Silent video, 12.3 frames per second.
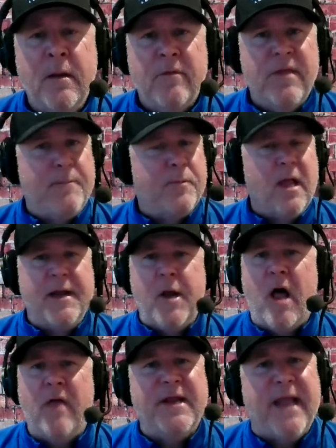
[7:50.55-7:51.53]
They played
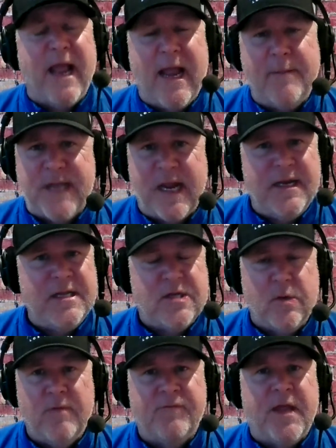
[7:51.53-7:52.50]
all the games,
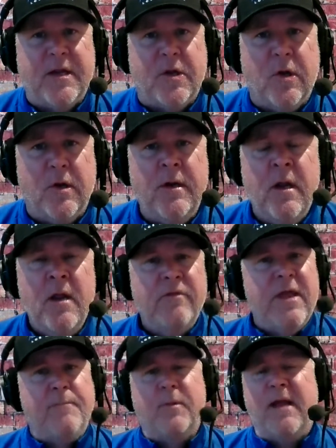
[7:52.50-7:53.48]
82 if they could.
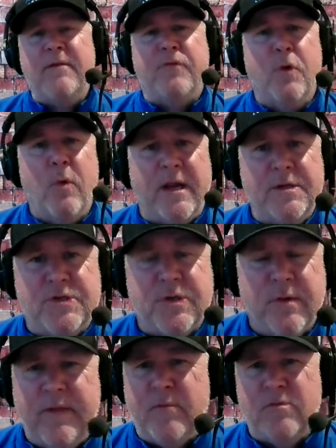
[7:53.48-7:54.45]
They played through
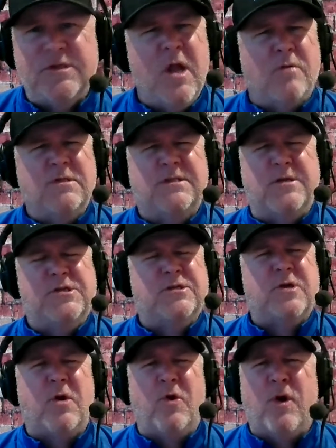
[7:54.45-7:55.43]
injury. There was no such
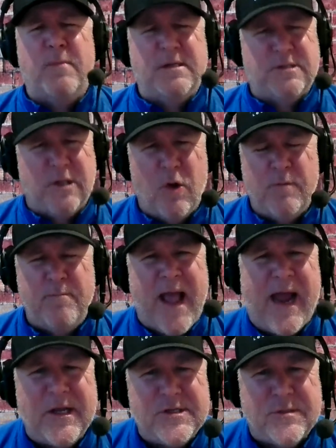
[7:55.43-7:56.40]
term as load
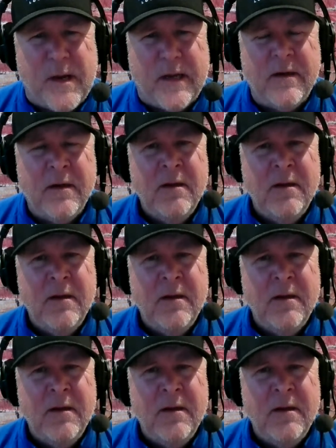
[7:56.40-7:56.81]
management.